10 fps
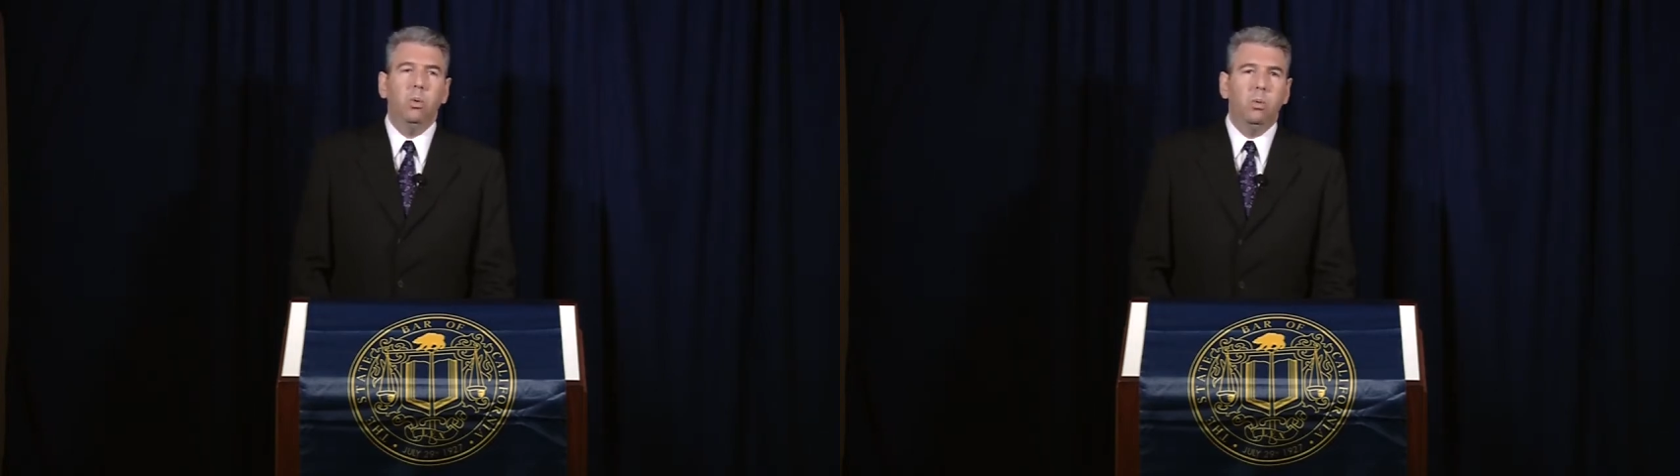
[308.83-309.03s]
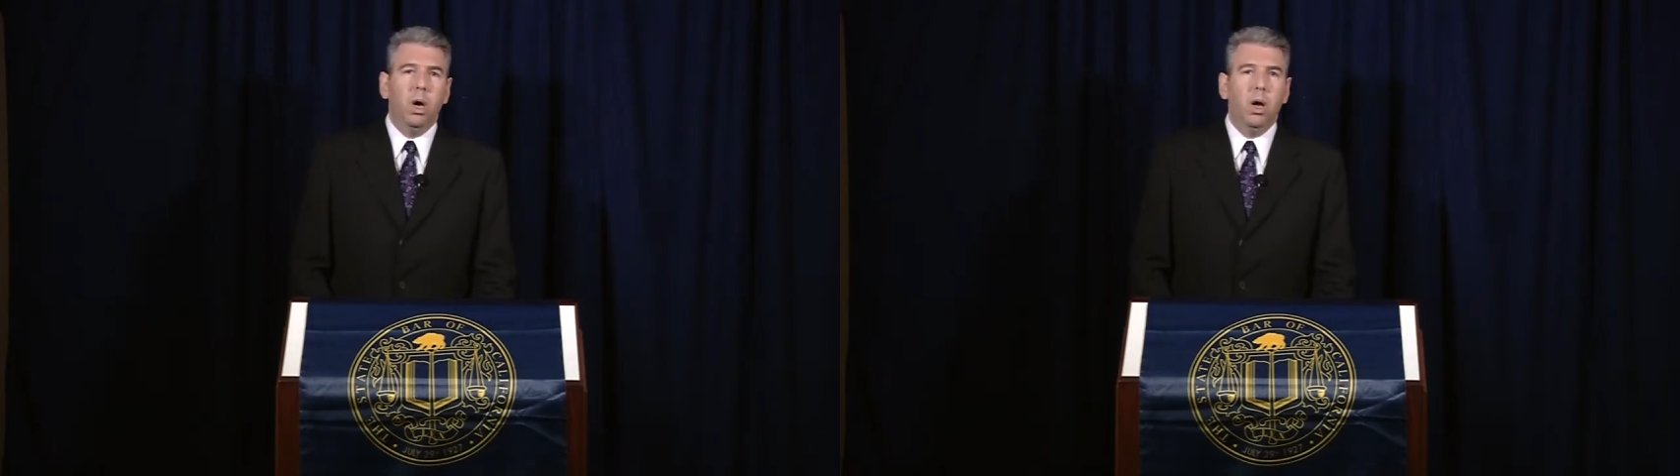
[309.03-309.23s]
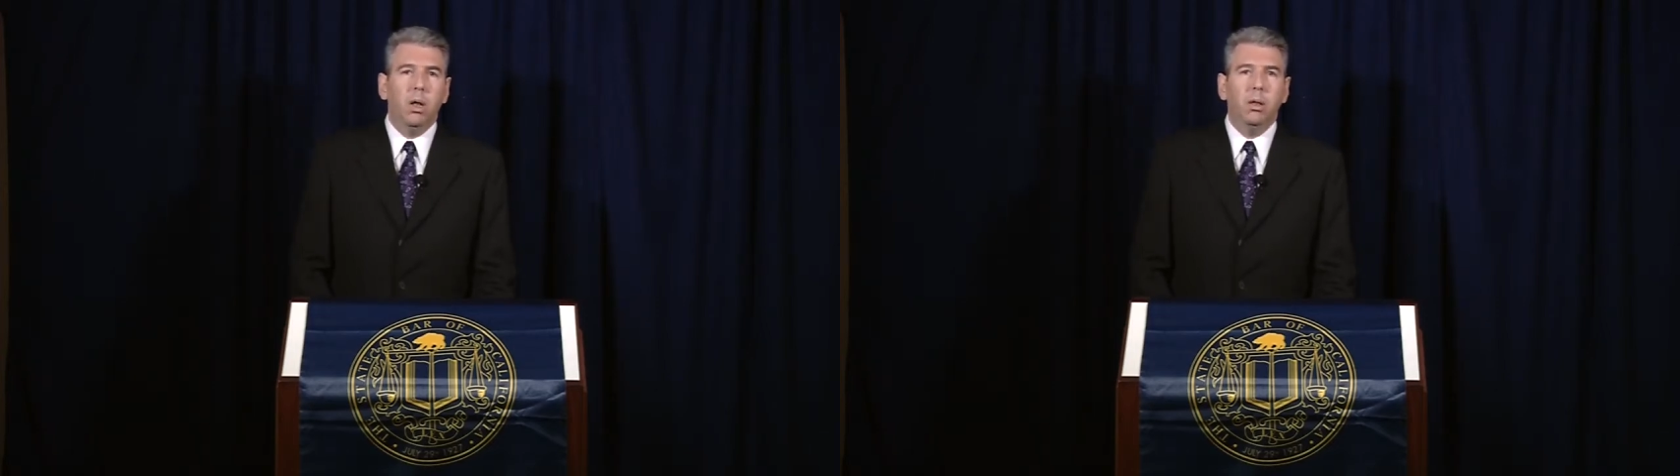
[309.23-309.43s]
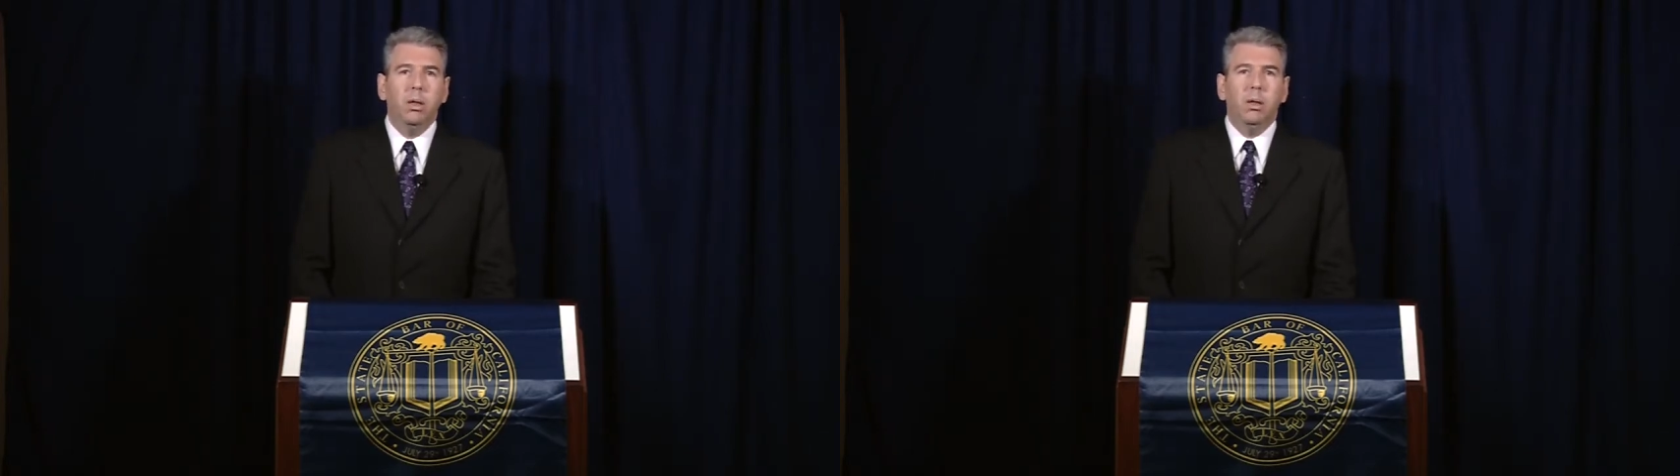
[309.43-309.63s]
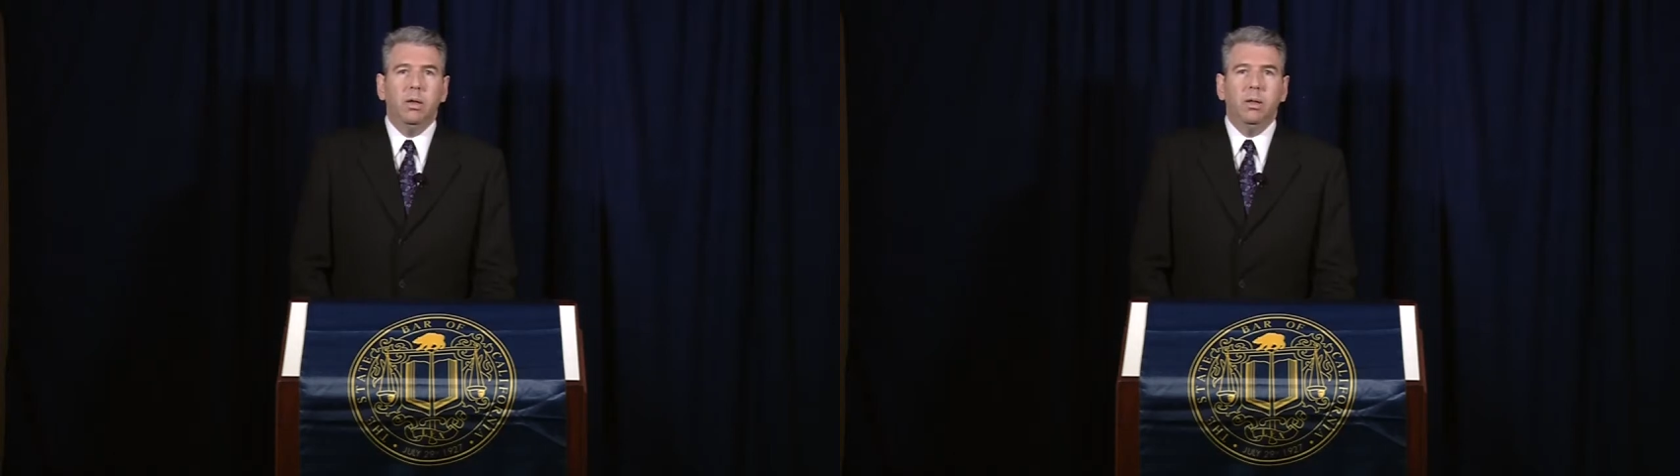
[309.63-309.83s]

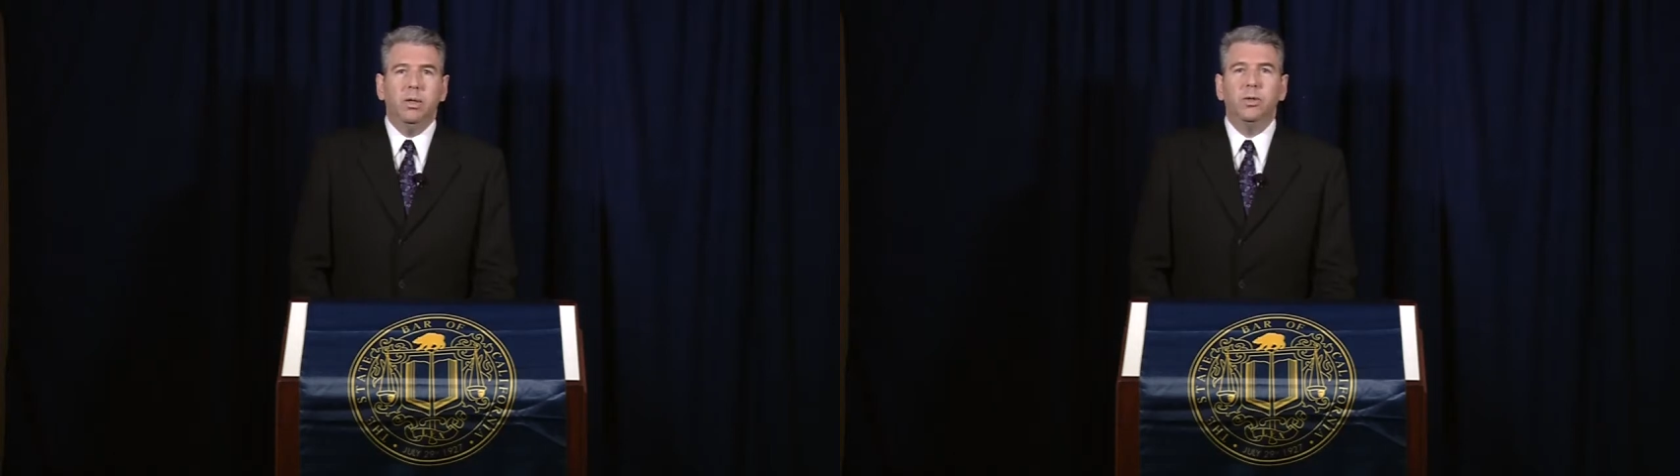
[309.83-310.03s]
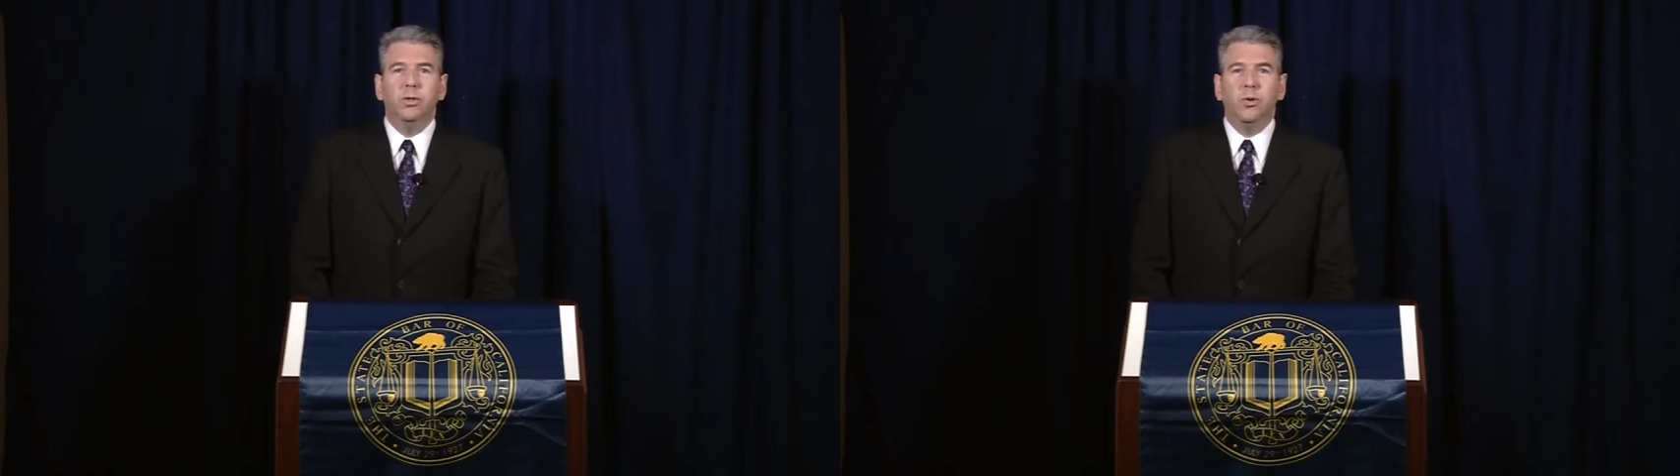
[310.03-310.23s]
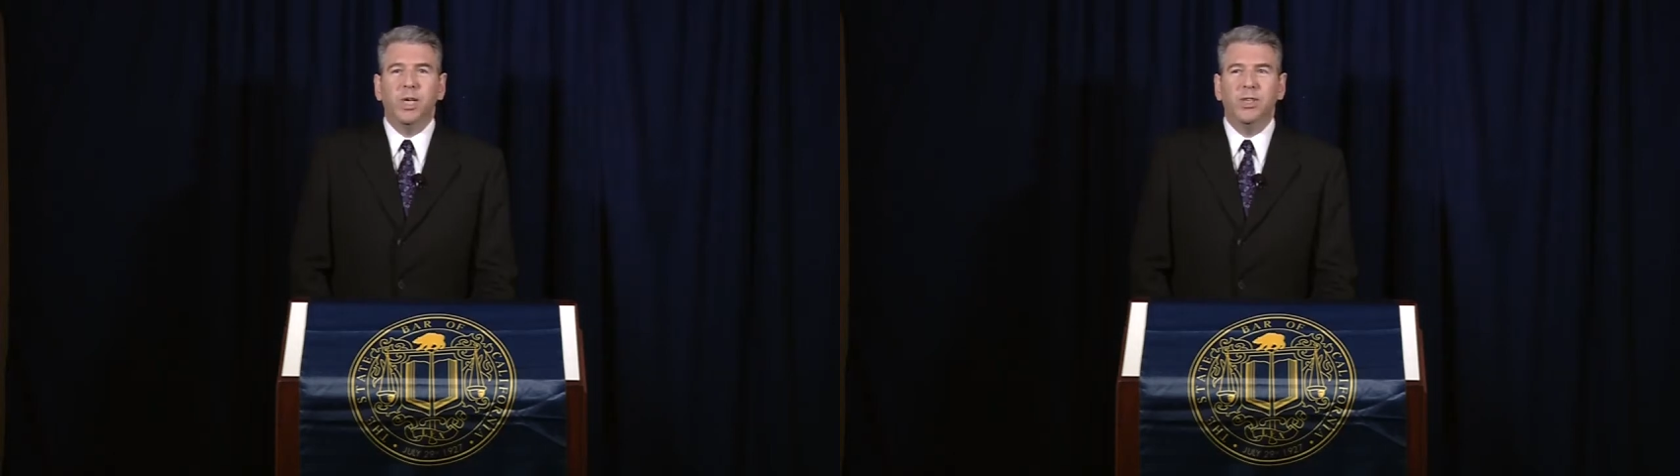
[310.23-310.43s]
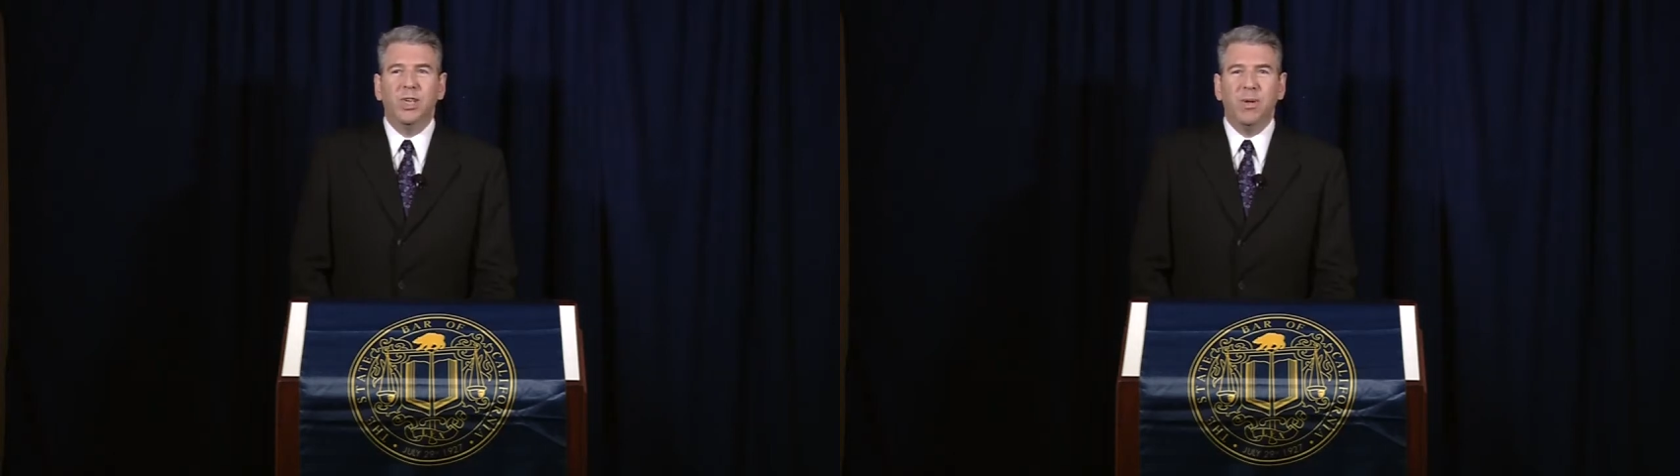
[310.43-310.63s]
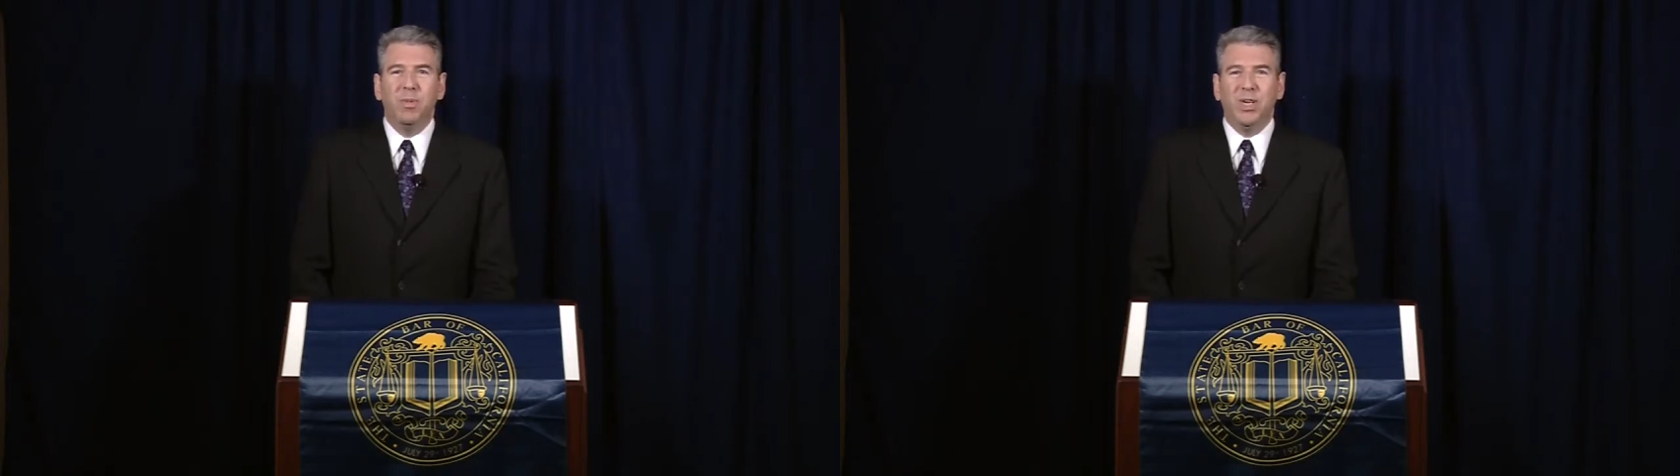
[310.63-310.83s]
Well, this is only a
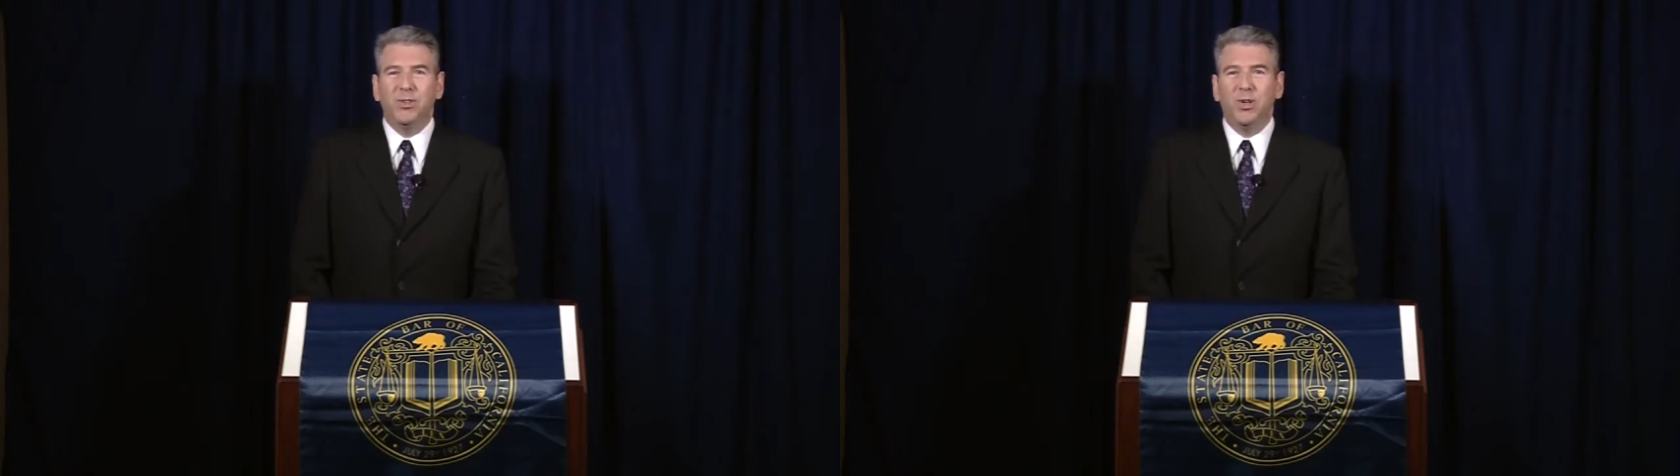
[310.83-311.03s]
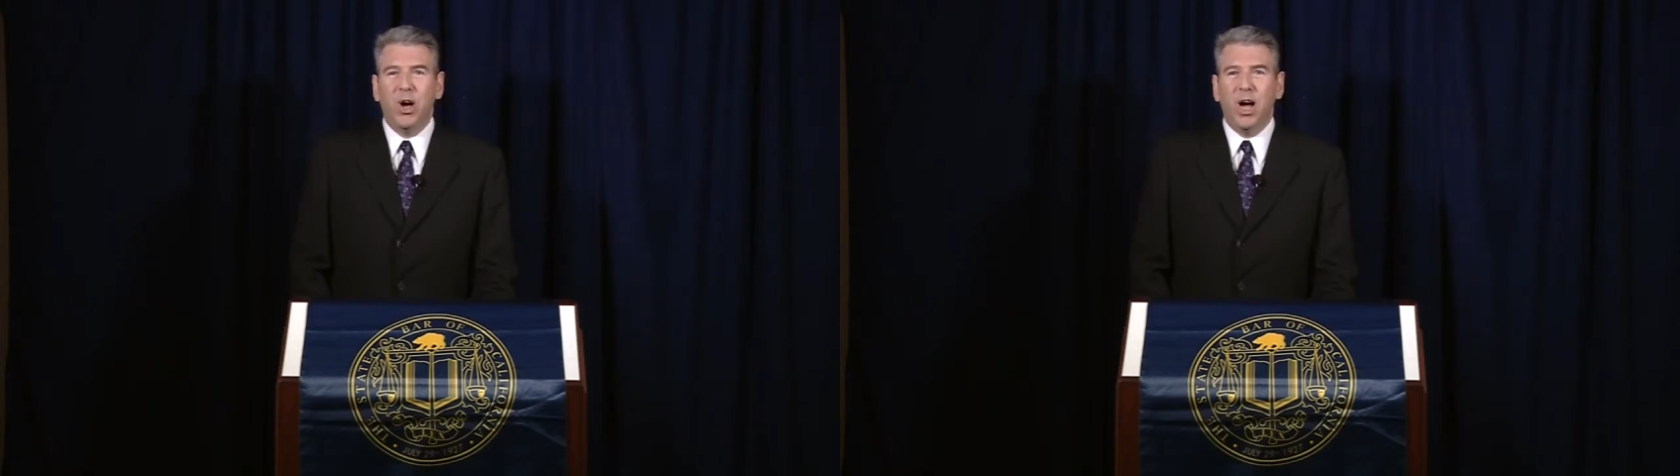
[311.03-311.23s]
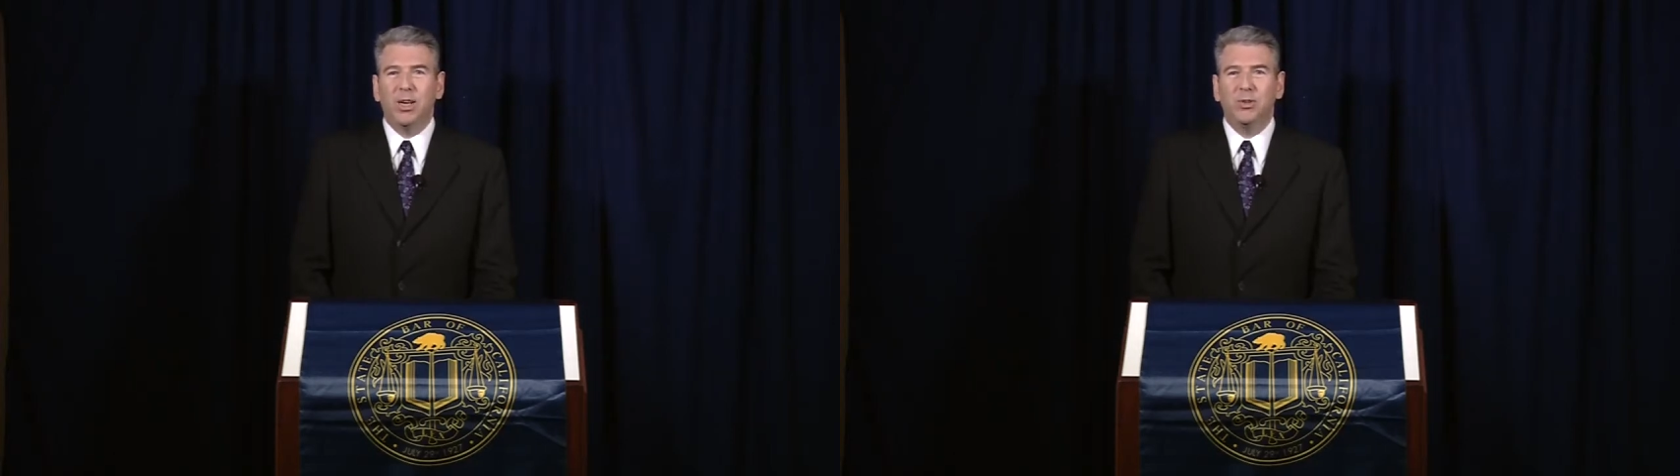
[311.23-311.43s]
10-minute talk,